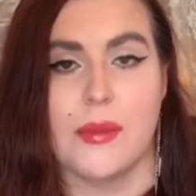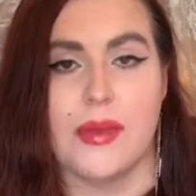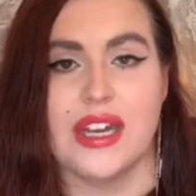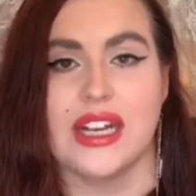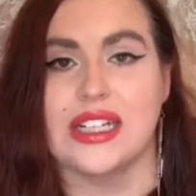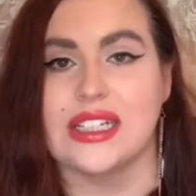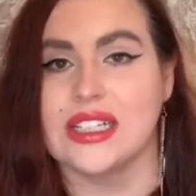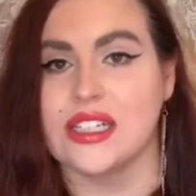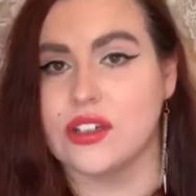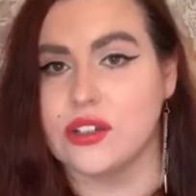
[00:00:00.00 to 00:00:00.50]

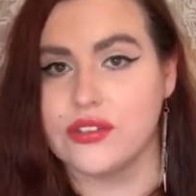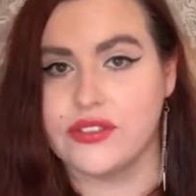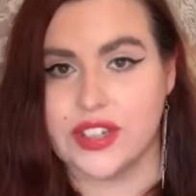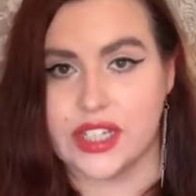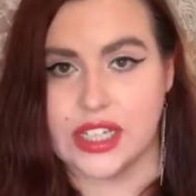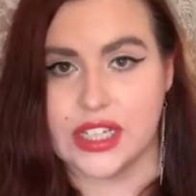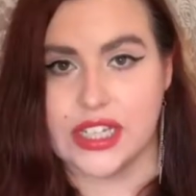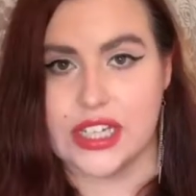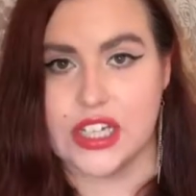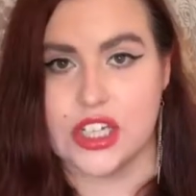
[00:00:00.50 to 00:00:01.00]
in a little
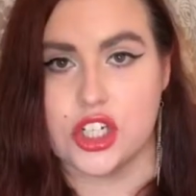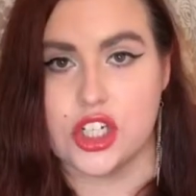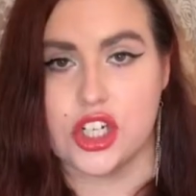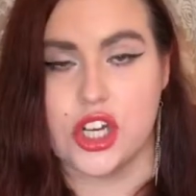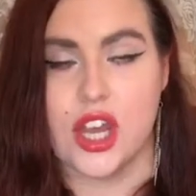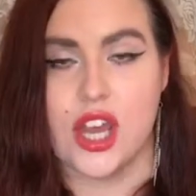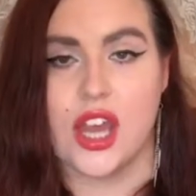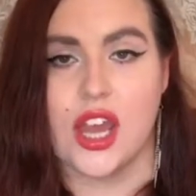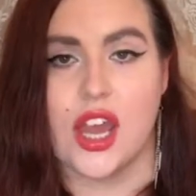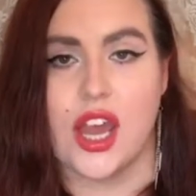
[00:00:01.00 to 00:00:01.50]

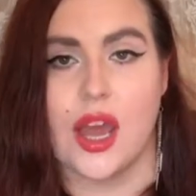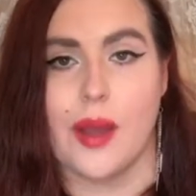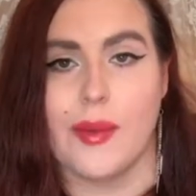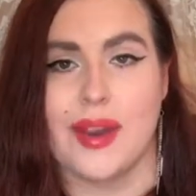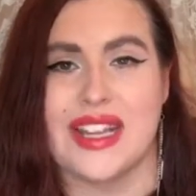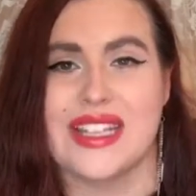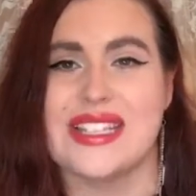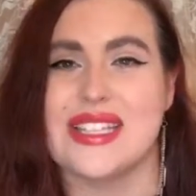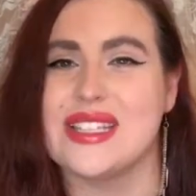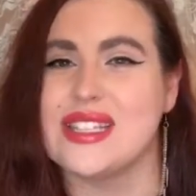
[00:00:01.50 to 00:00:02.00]
village,
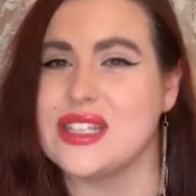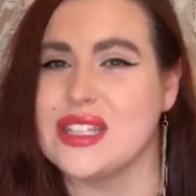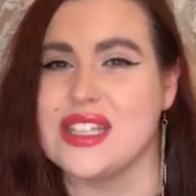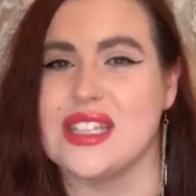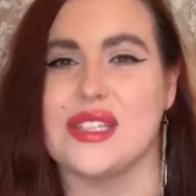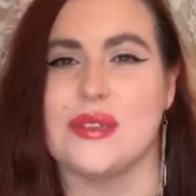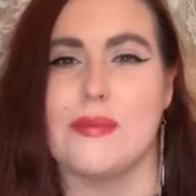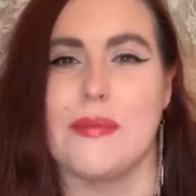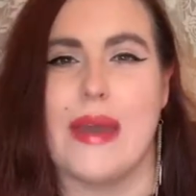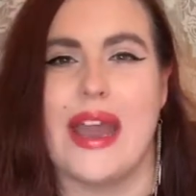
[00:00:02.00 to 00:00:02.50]
and it's
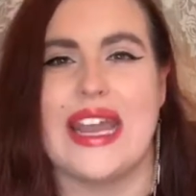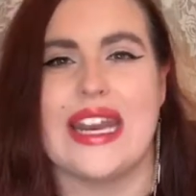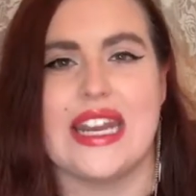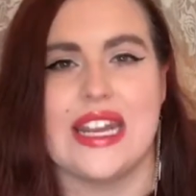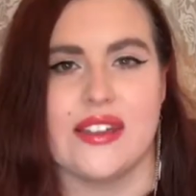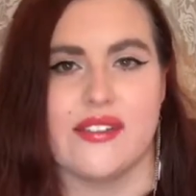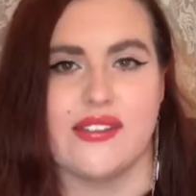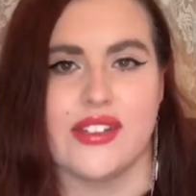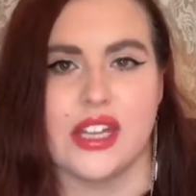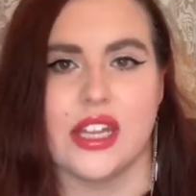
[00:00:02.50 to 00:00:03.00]
this
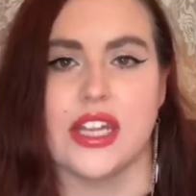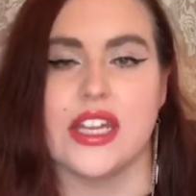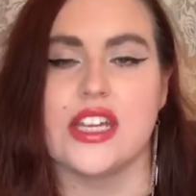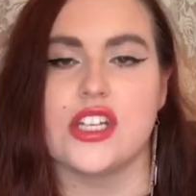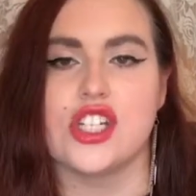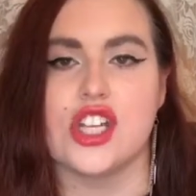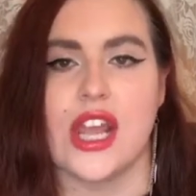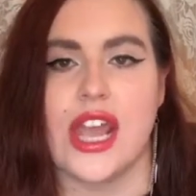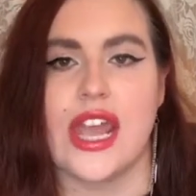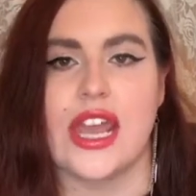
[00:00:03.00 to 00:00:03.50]
mining
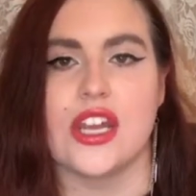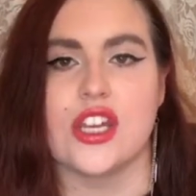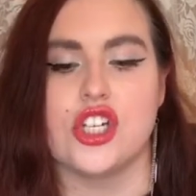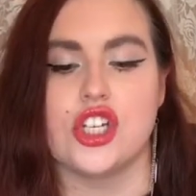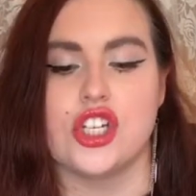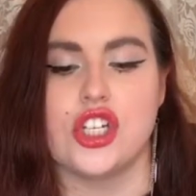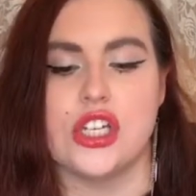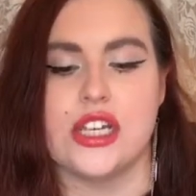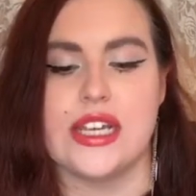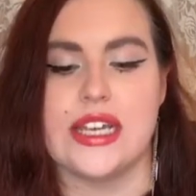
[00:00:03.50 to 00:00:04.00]
village, and
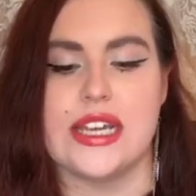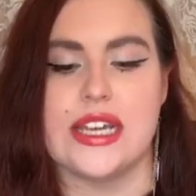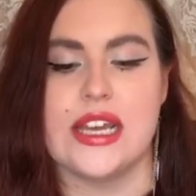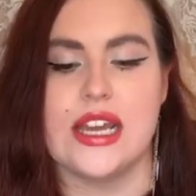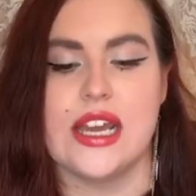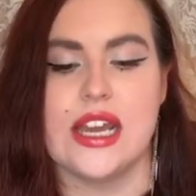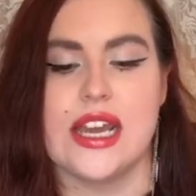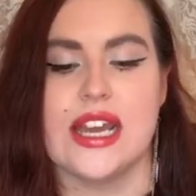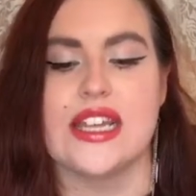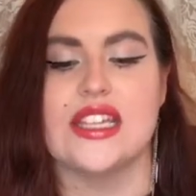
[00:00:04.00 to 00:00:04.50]

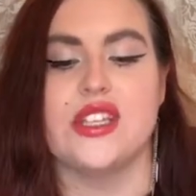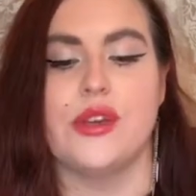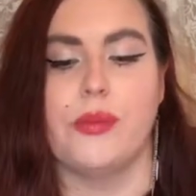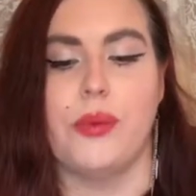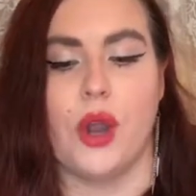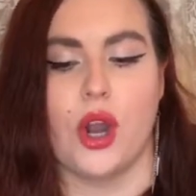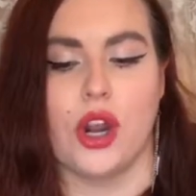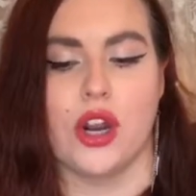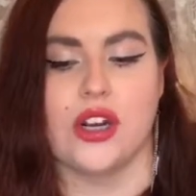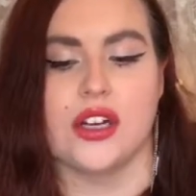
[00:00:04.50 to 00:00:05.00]
she is a
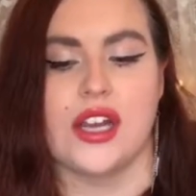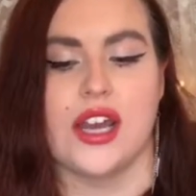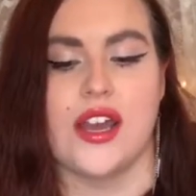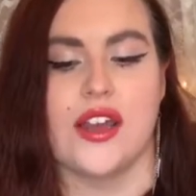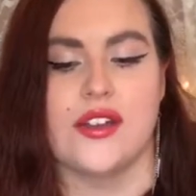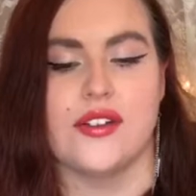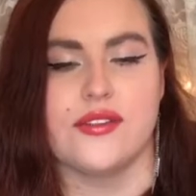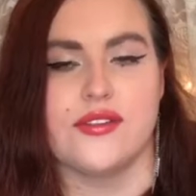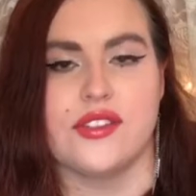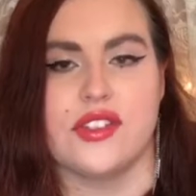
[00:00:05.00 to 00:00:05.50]
part
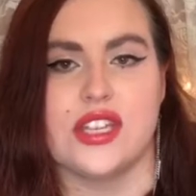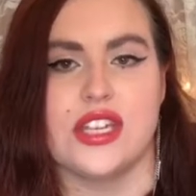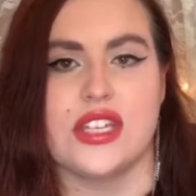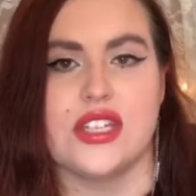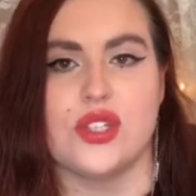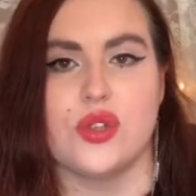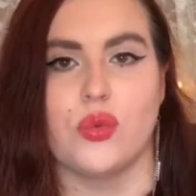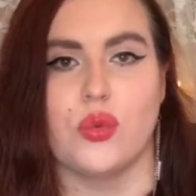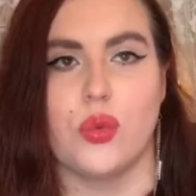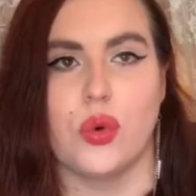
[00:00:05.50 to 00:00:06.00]
of
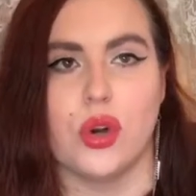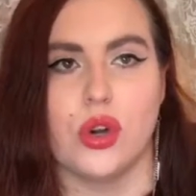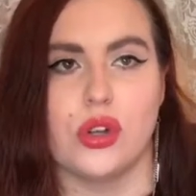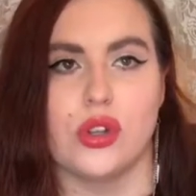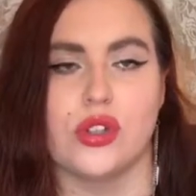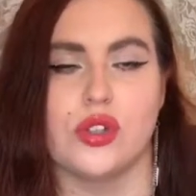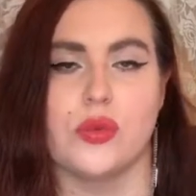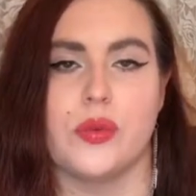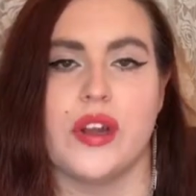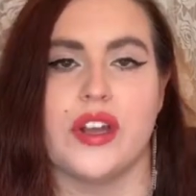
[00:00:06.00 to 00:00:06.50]
this
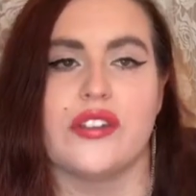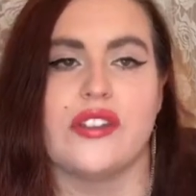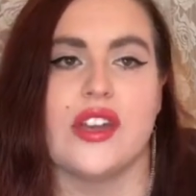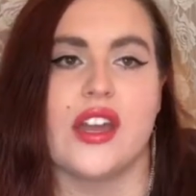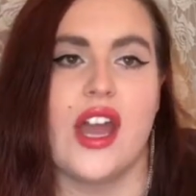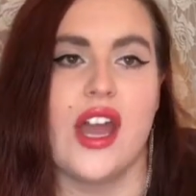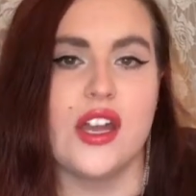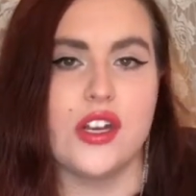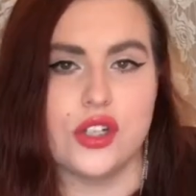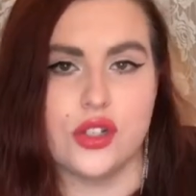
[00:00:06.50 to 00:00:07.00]
world where the
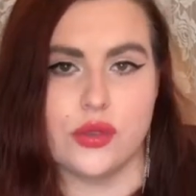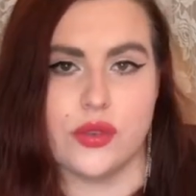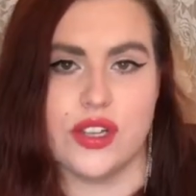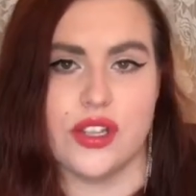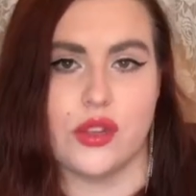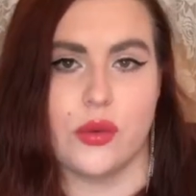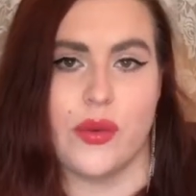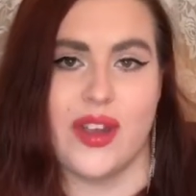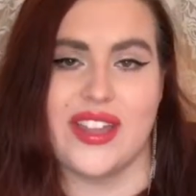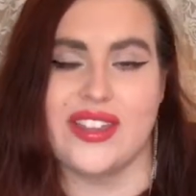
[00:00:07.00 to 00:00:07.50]

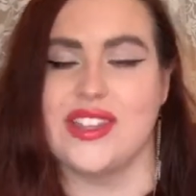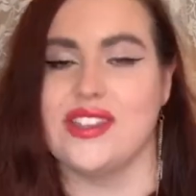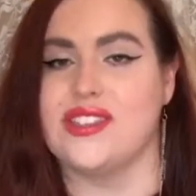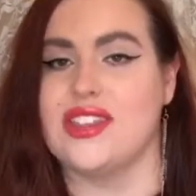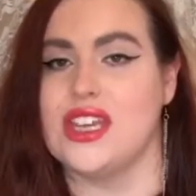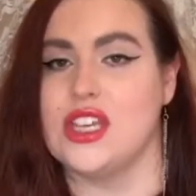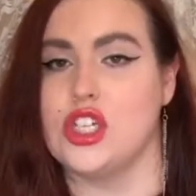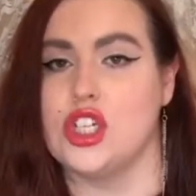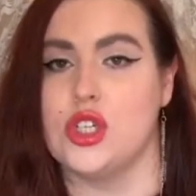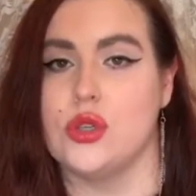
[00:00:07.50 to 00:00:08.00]
country, the way that
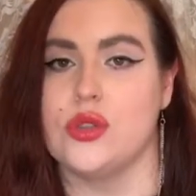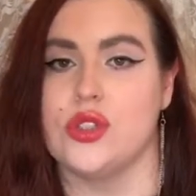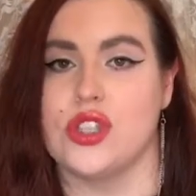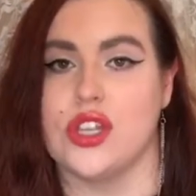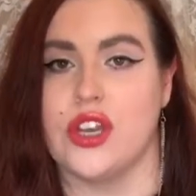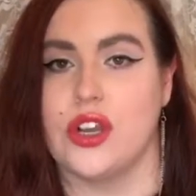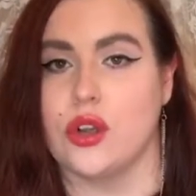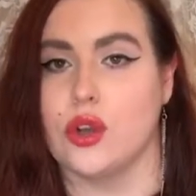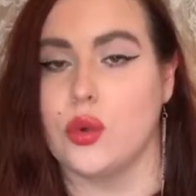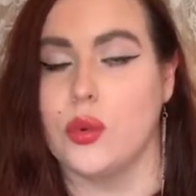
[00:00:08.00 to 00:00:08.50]
they choose
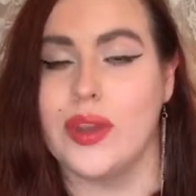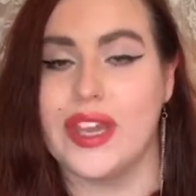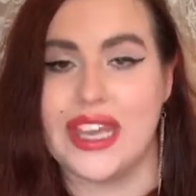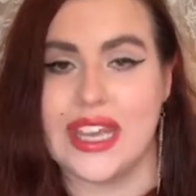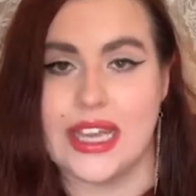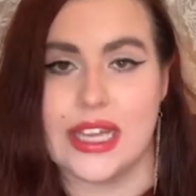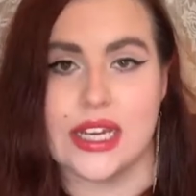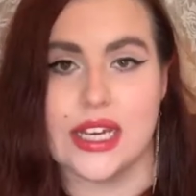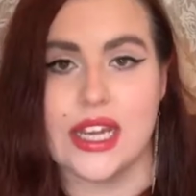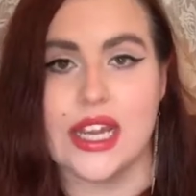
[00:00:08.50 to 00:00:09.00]
their
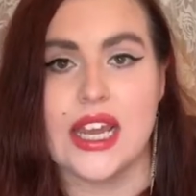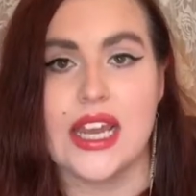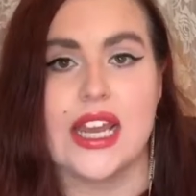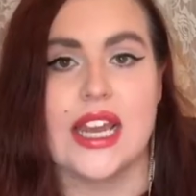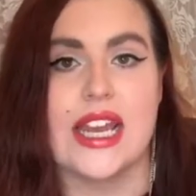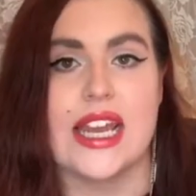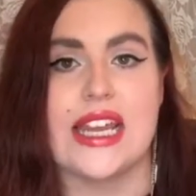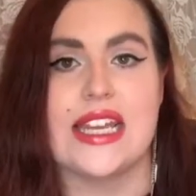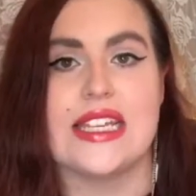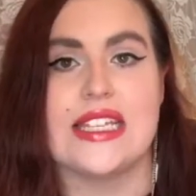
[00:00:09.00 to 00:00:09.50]
queen,
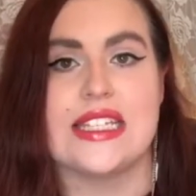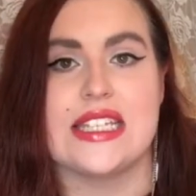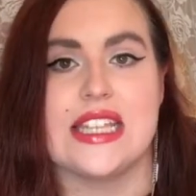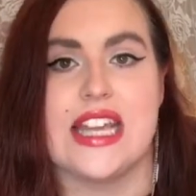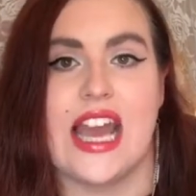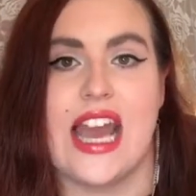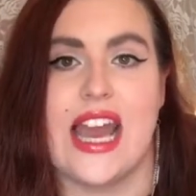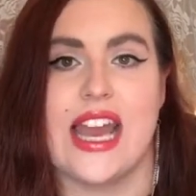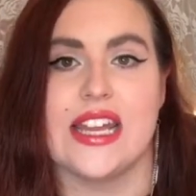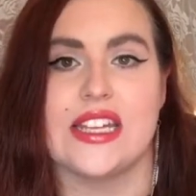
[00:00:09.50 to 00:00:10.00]
is
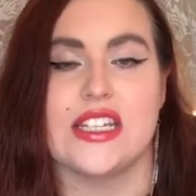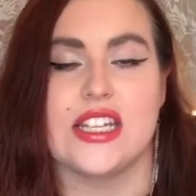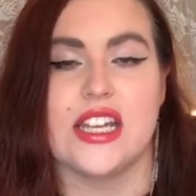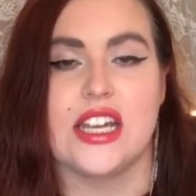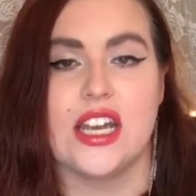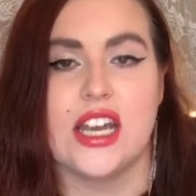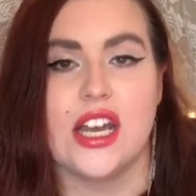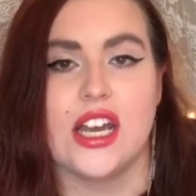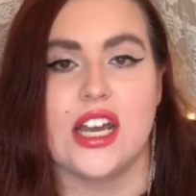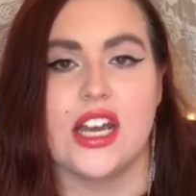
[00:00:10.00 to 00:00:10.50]
that
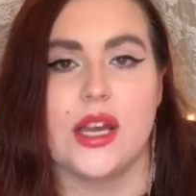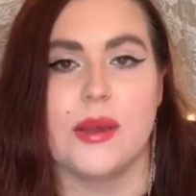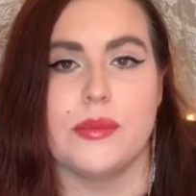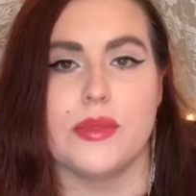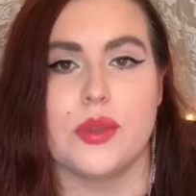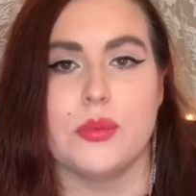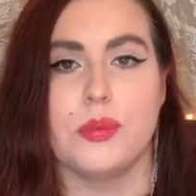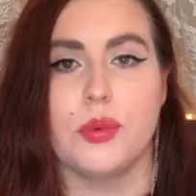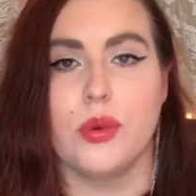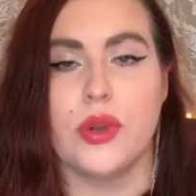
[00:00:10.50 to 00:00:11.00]

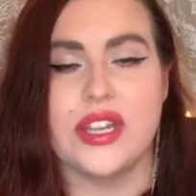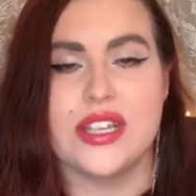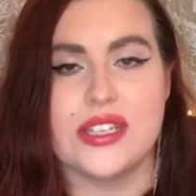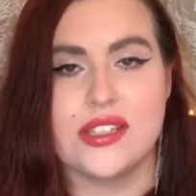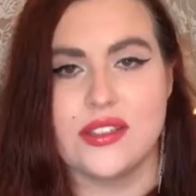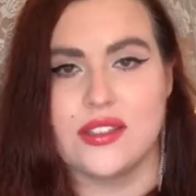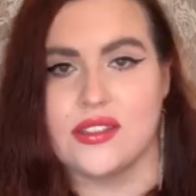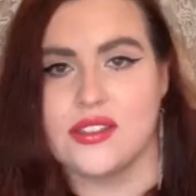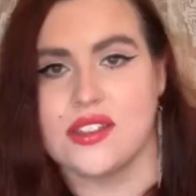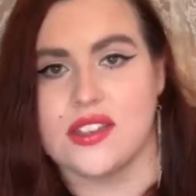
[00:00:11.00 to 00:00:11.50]
the
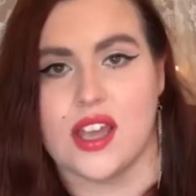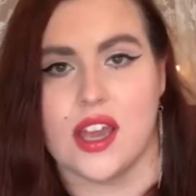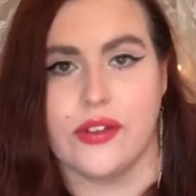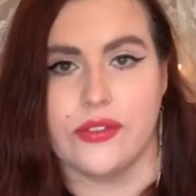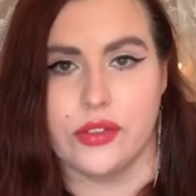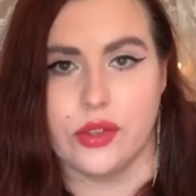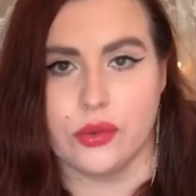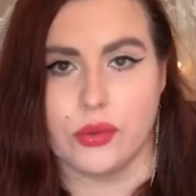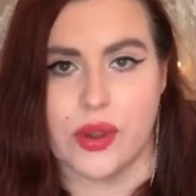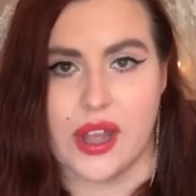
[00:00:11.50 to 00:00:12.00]
priests
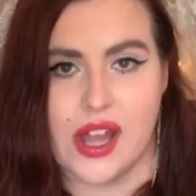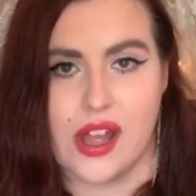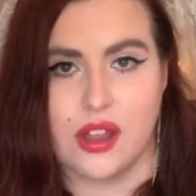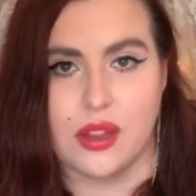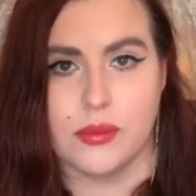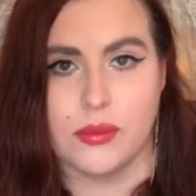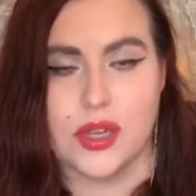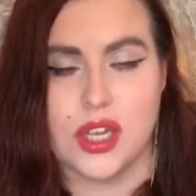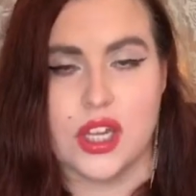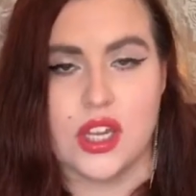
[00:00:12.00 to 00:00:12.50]
of the
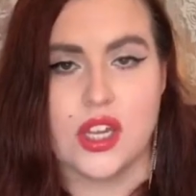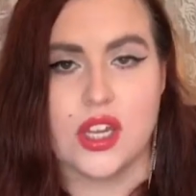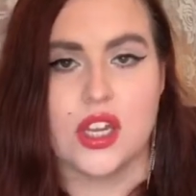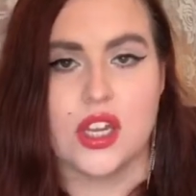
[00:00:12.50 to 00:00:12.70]
realm